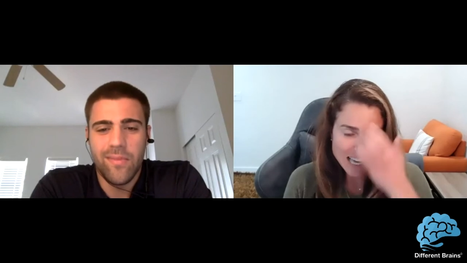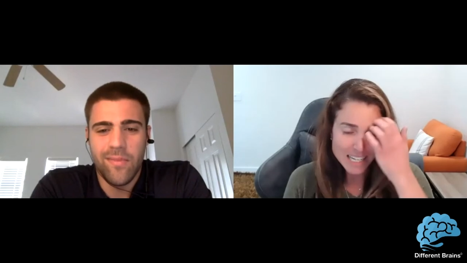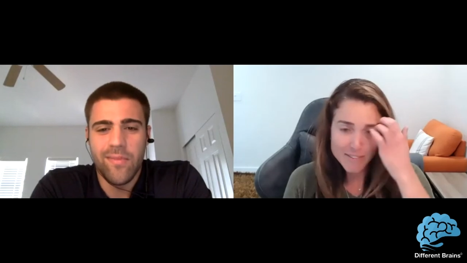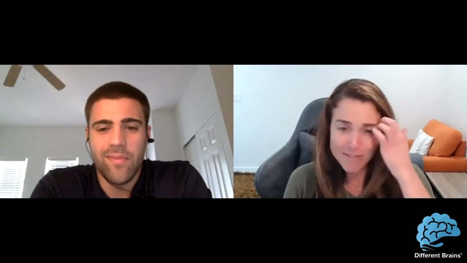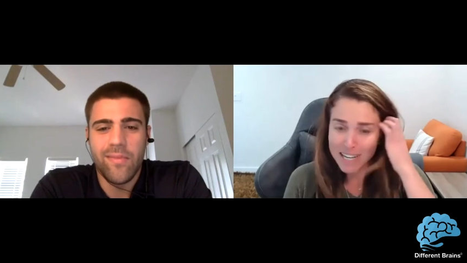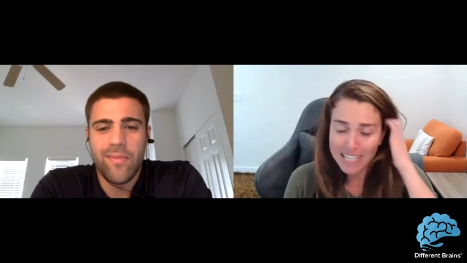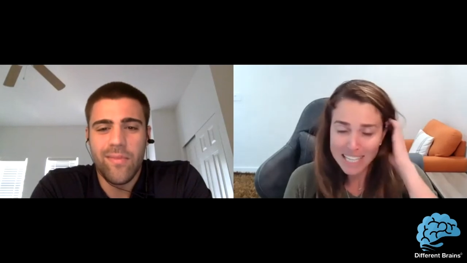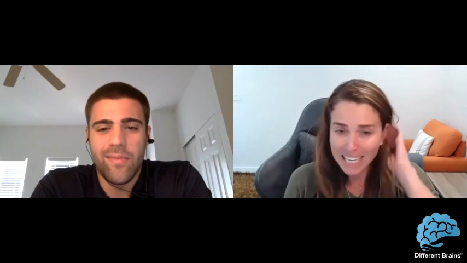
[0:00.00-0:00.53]
Speaker 1: And if
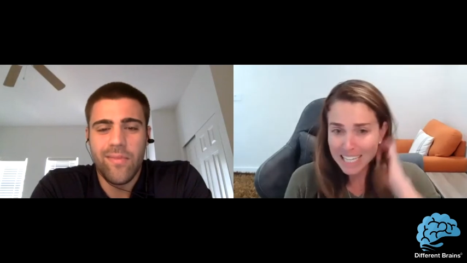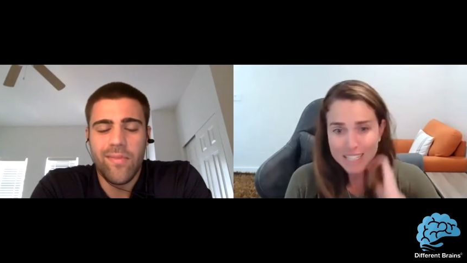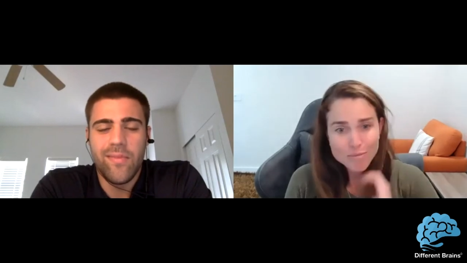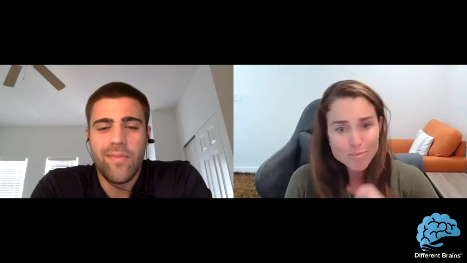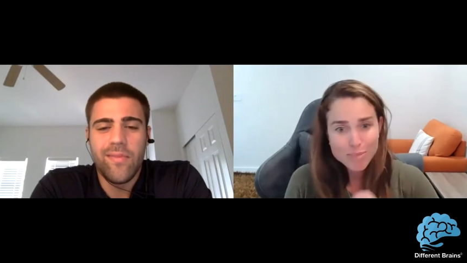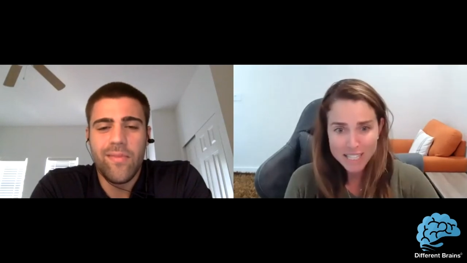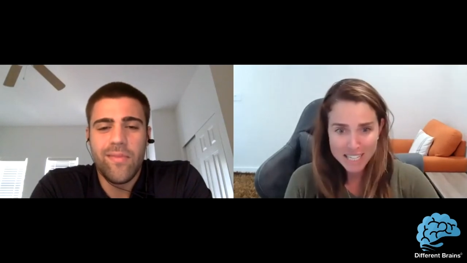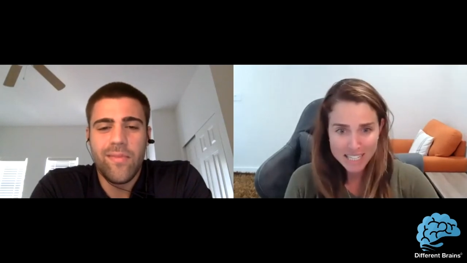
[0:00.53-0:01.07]
I can't
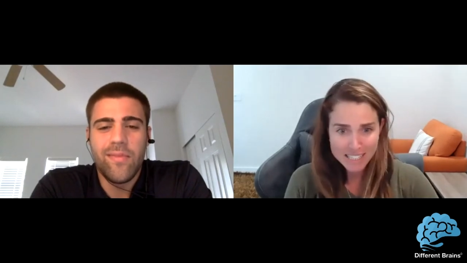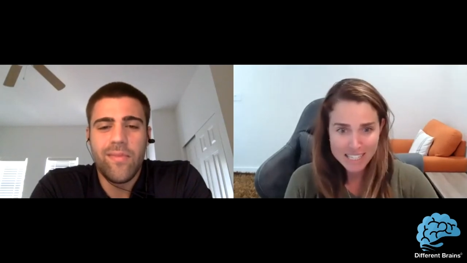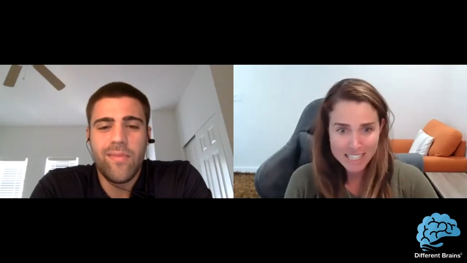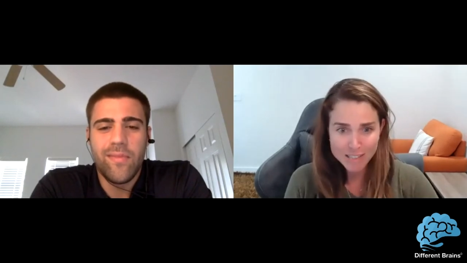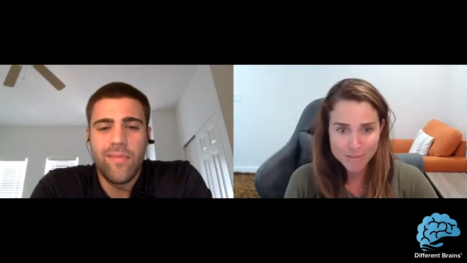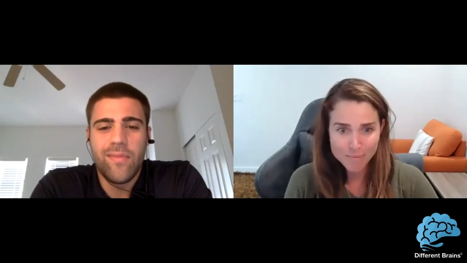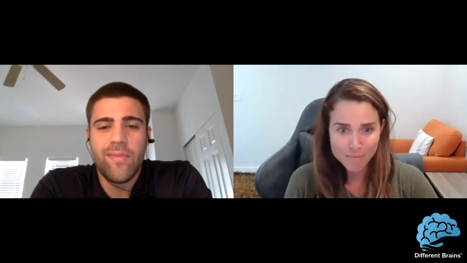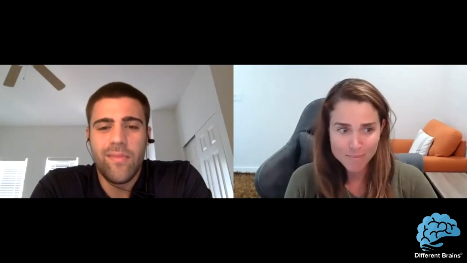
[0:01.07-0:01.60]
plan
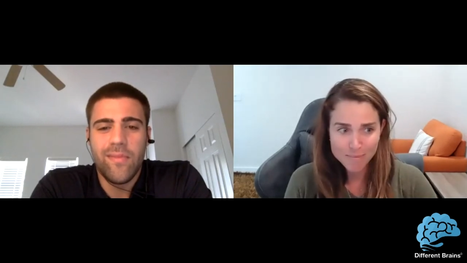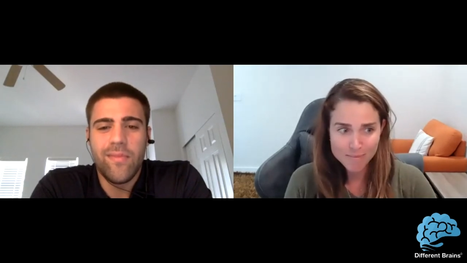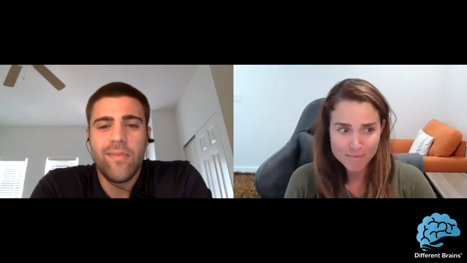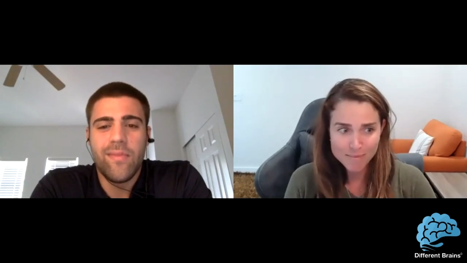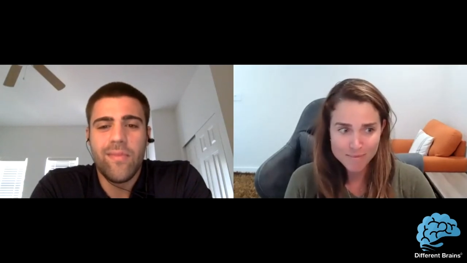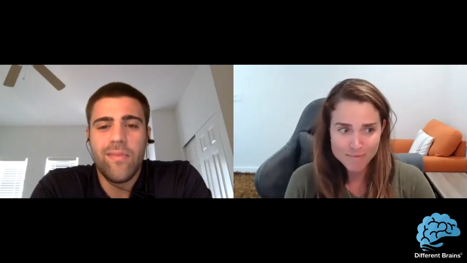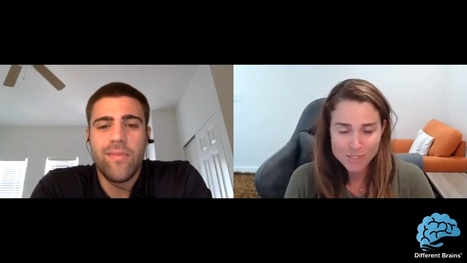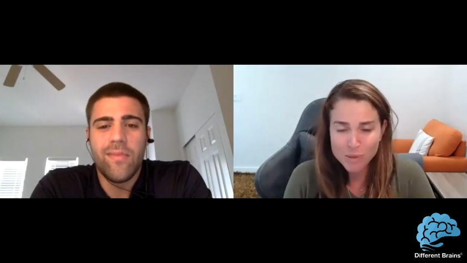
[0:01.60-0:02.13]
them,
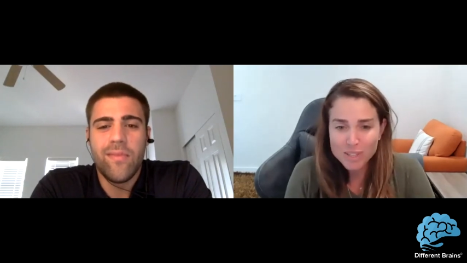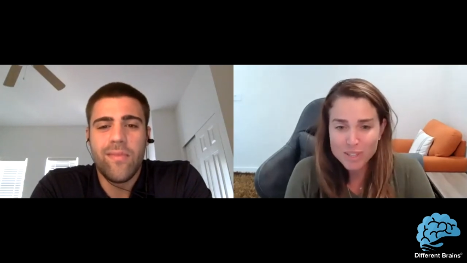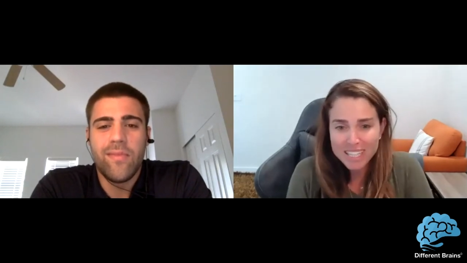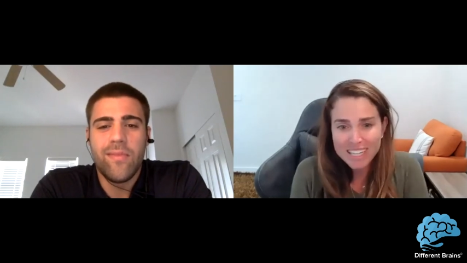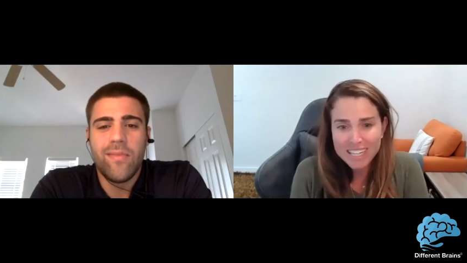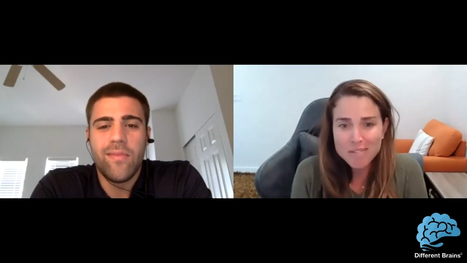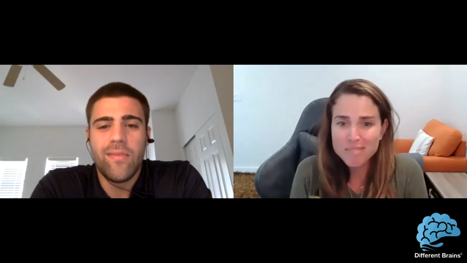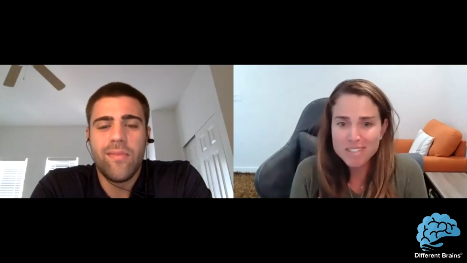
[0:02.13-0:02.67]
don't
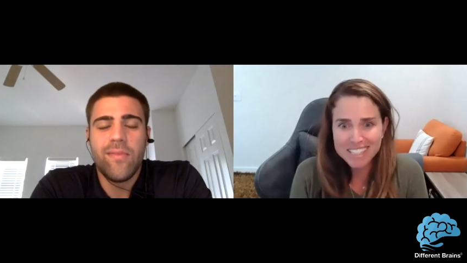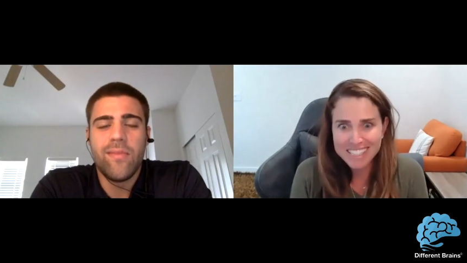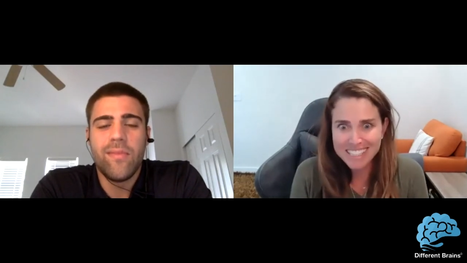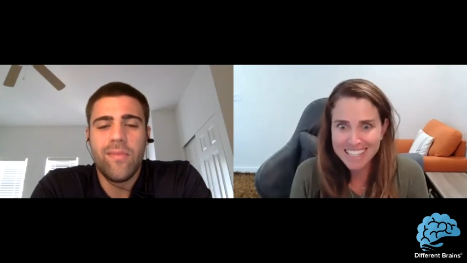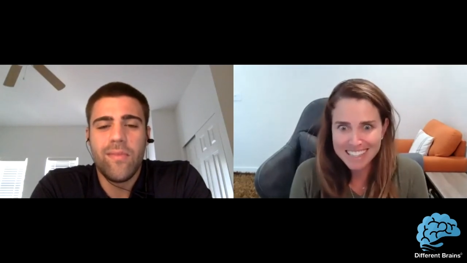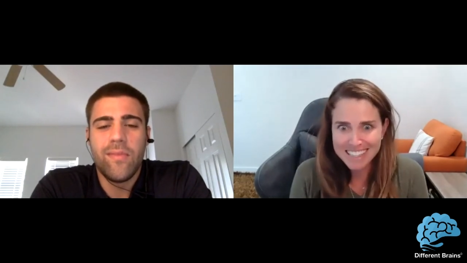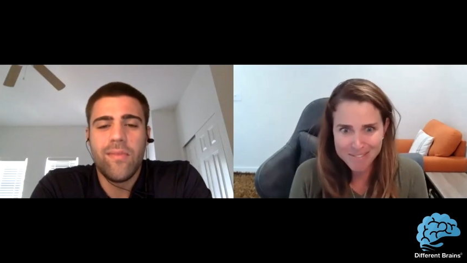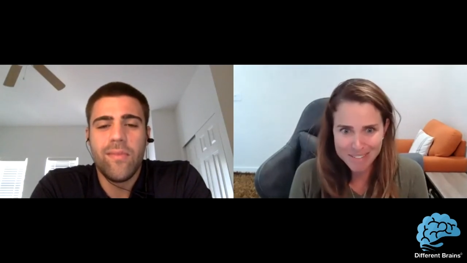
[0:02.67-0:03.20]
think I'm going to
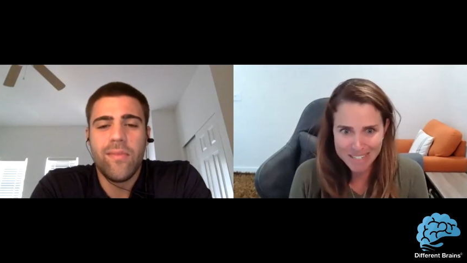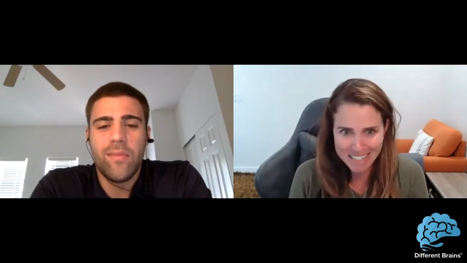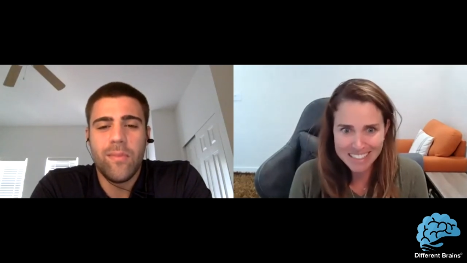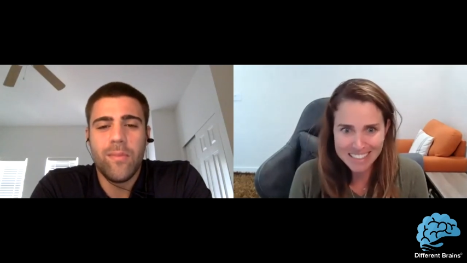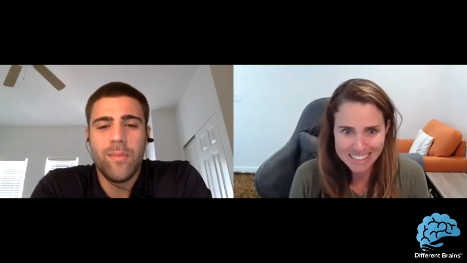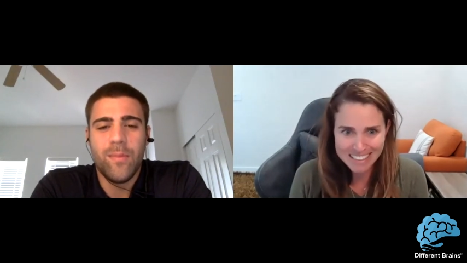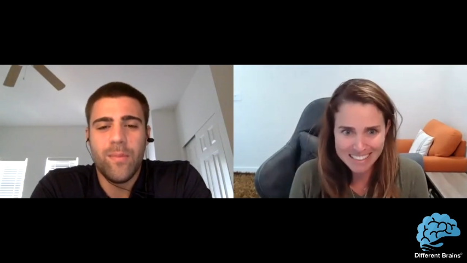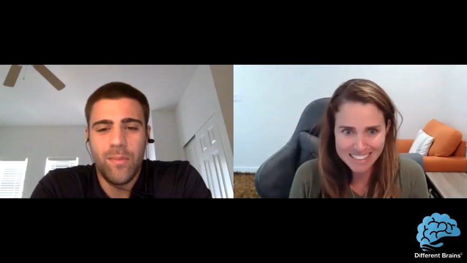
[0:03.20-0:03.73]
get them
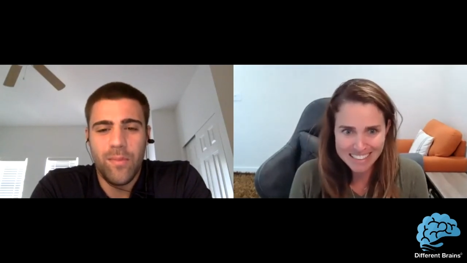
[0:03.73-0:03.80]
done.